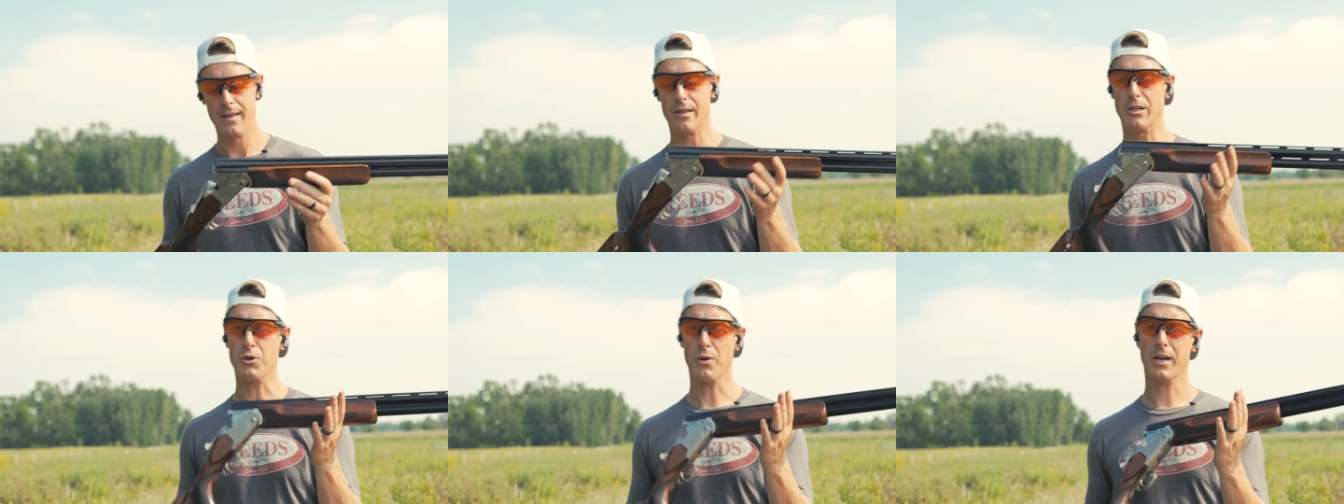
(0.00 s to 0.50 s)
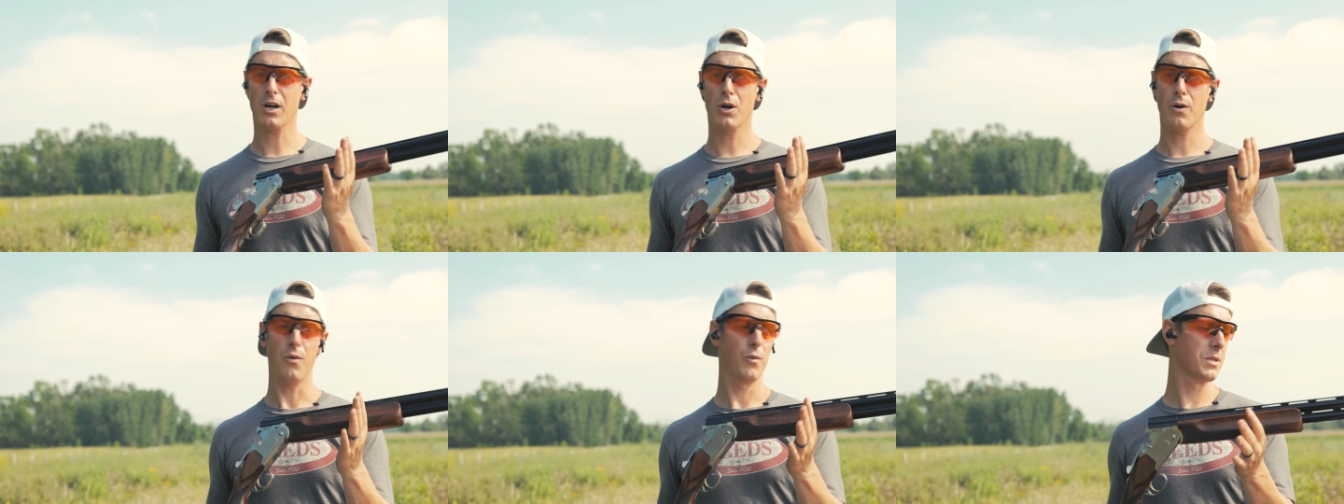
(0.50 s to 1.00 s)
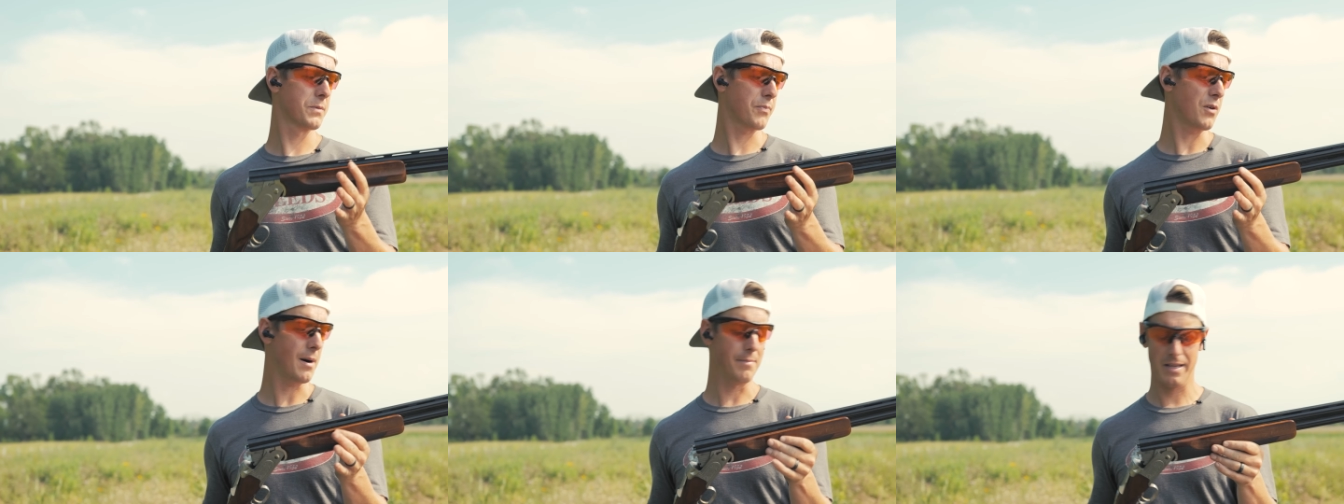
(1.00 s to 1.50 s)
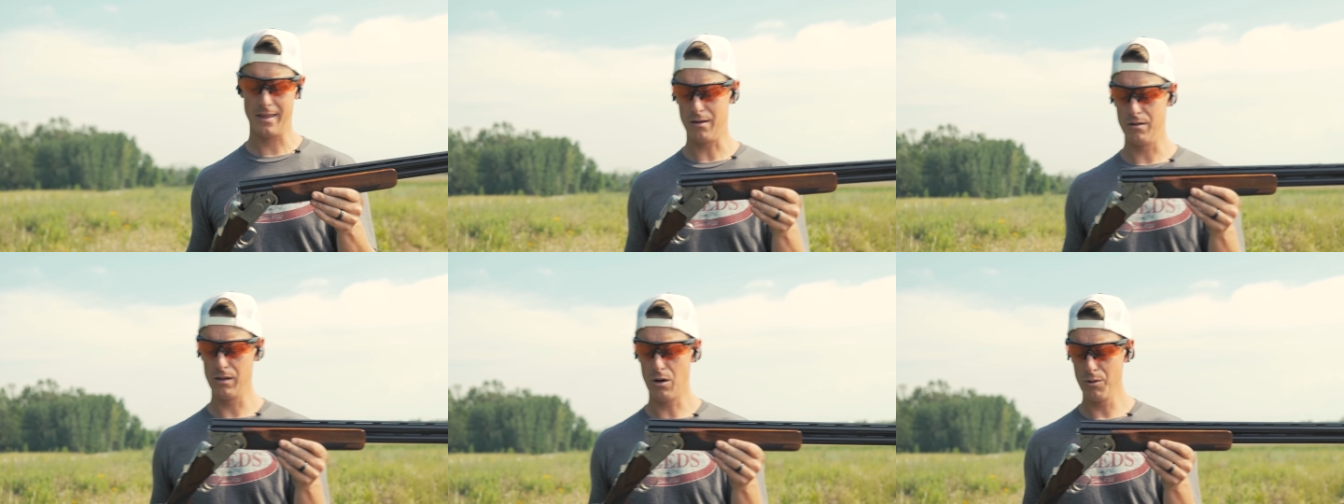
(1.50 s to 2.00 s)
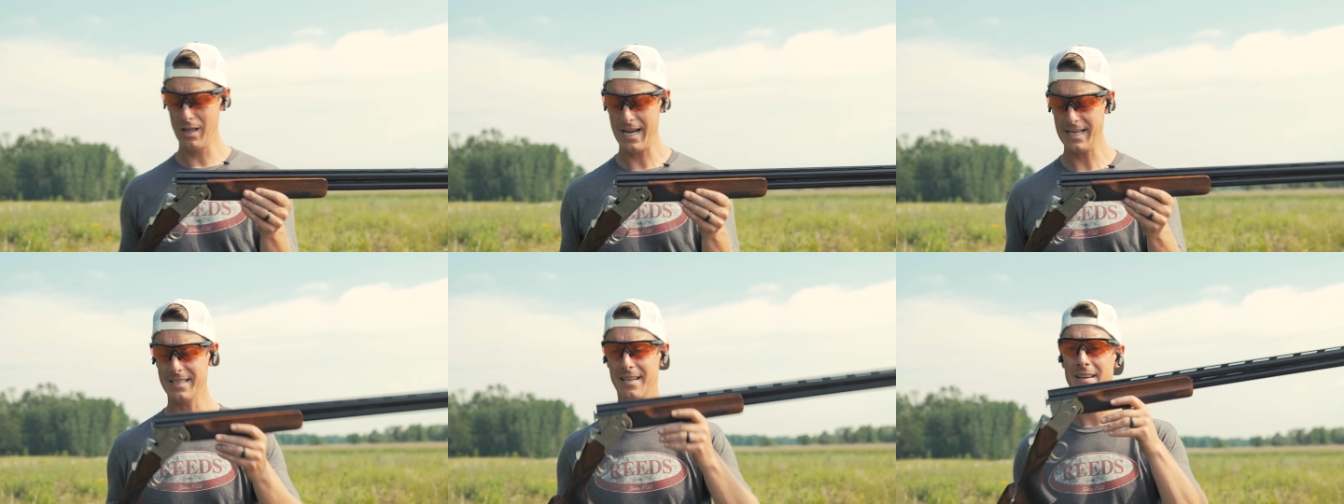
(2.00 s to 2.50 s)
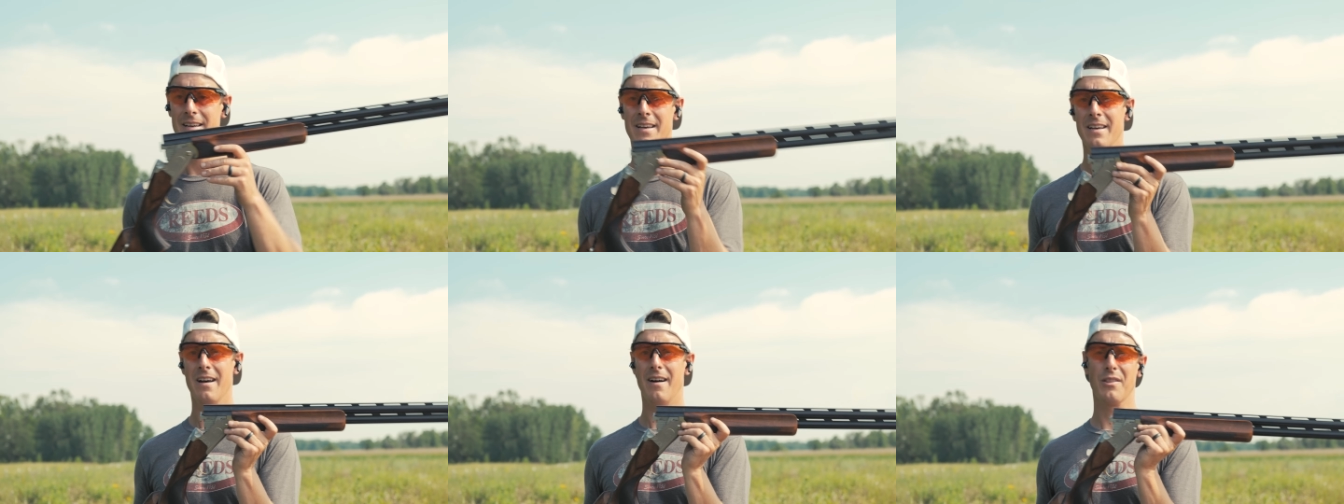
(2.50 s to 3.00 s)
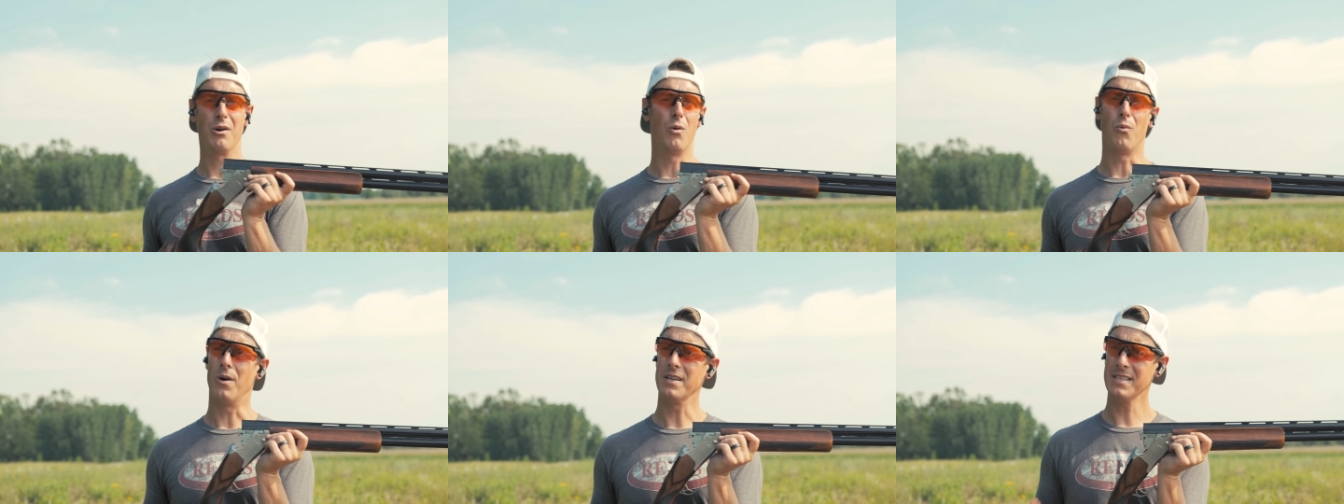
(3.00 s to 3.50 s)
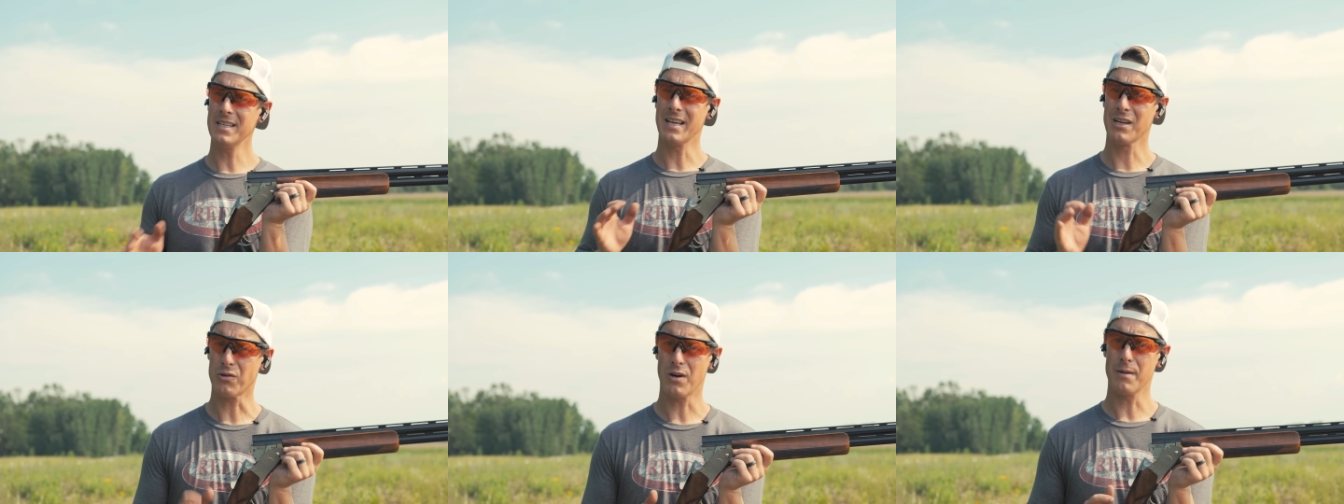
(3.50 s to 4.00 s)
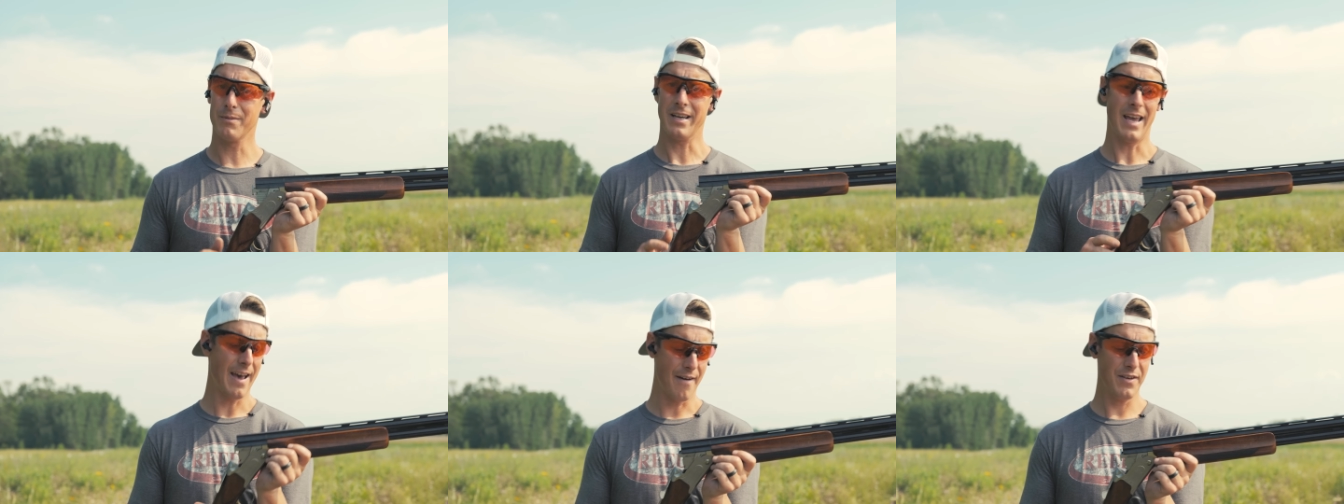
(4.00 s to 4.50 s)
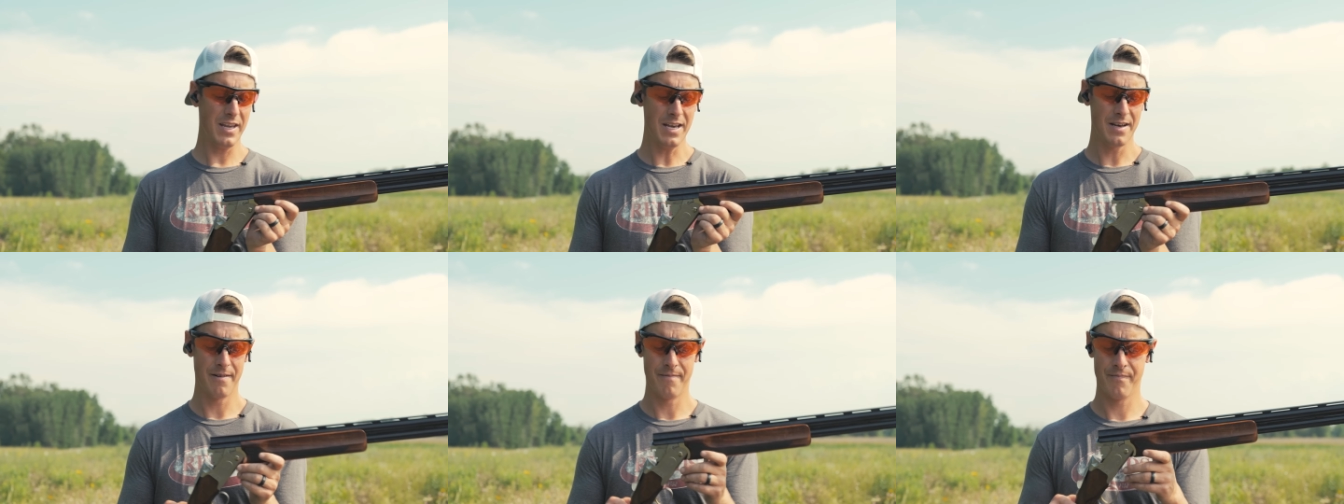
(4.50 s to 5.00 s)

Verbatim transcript: The trigger was probably the low light, although it wasn't incredibly heavy,